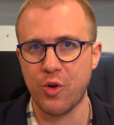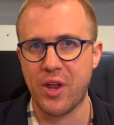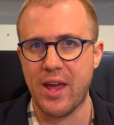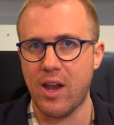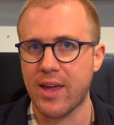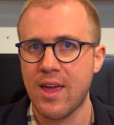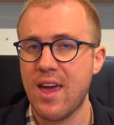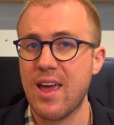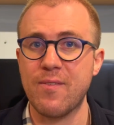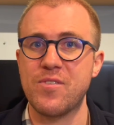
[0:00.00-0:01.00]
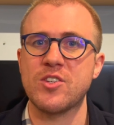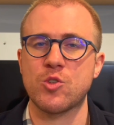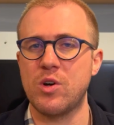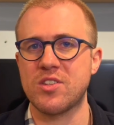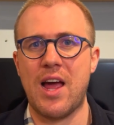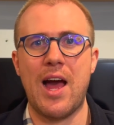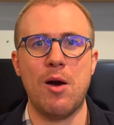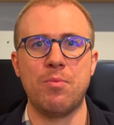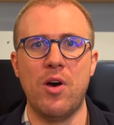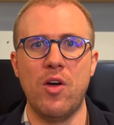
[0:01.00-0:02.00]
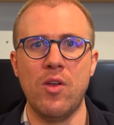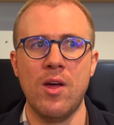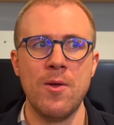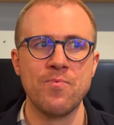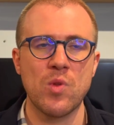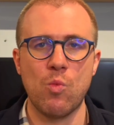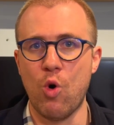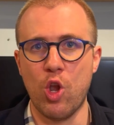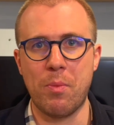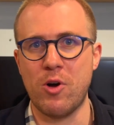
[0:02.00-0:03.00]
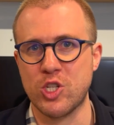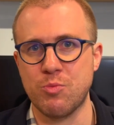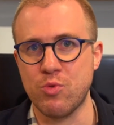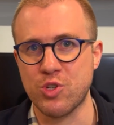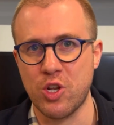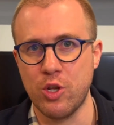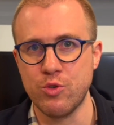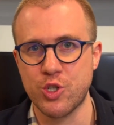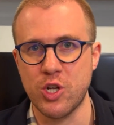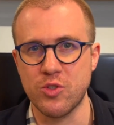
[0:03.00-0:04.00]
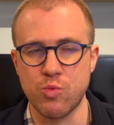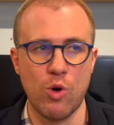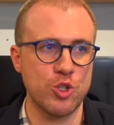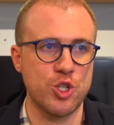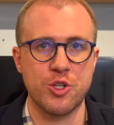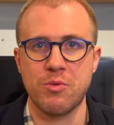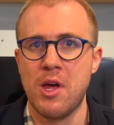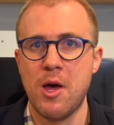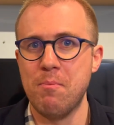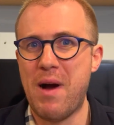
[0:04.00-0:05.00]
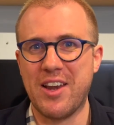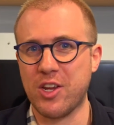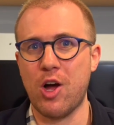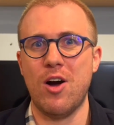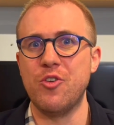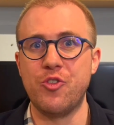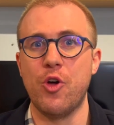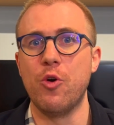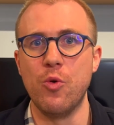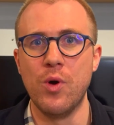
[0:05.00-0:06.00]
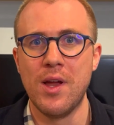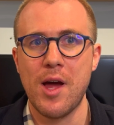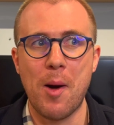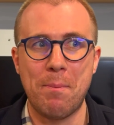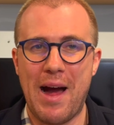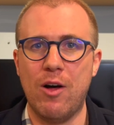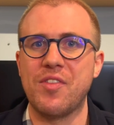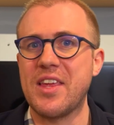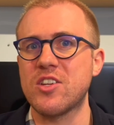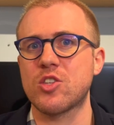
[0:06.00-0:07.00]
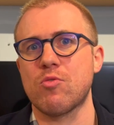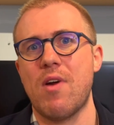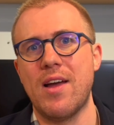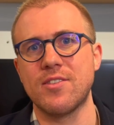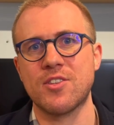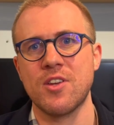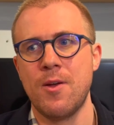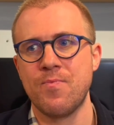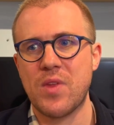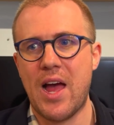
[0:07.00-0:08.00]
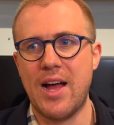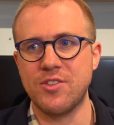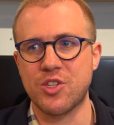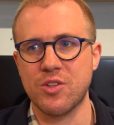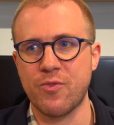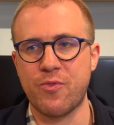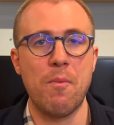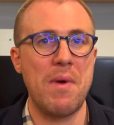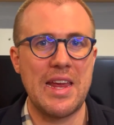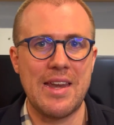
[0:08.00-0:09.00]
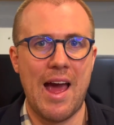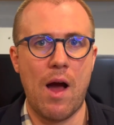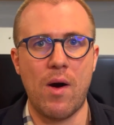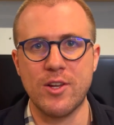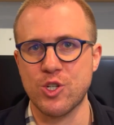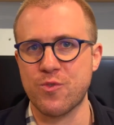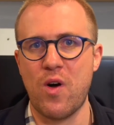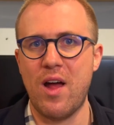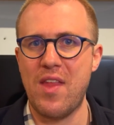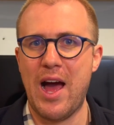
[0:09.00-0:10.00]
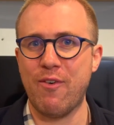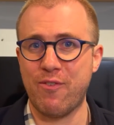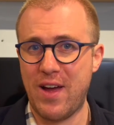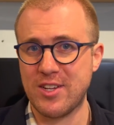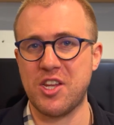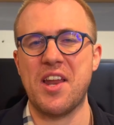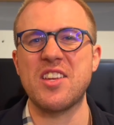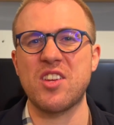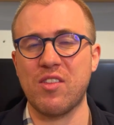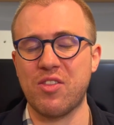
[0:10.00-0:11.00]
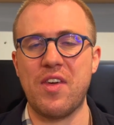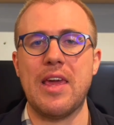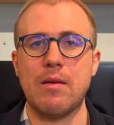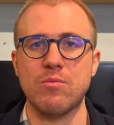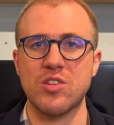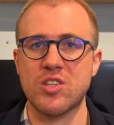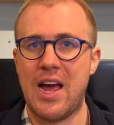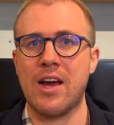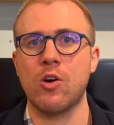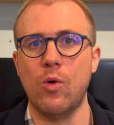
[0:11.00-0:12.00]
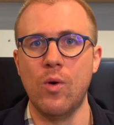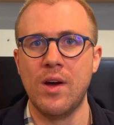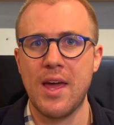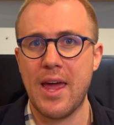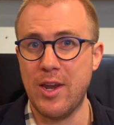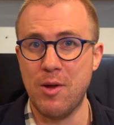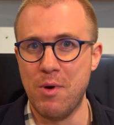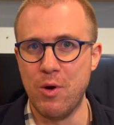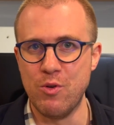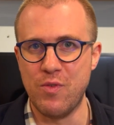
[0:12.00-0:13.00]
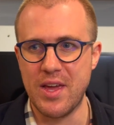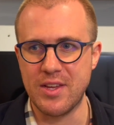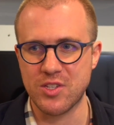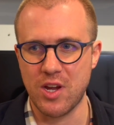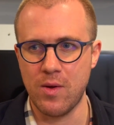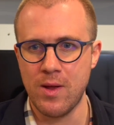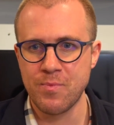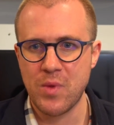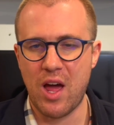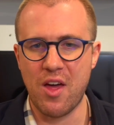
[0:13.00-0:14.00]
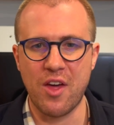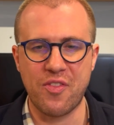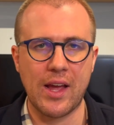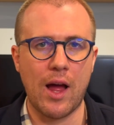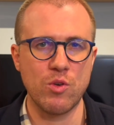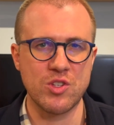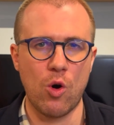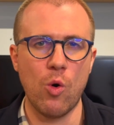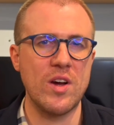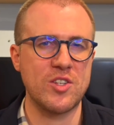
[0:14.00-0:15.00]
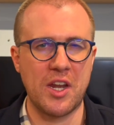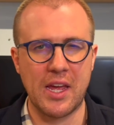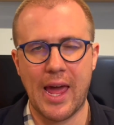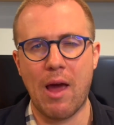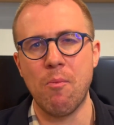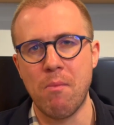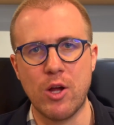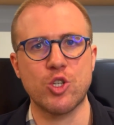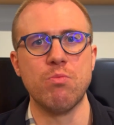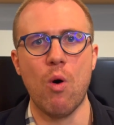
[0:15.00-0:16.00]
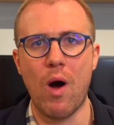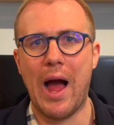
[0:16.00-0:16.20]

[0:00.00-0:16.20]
here. Like, if this were to happen, what are possible solutions? What should mankind do about these threats? And for me now, I just find that a fascinating theme to tackle in a movie. So I think I was always going to get much more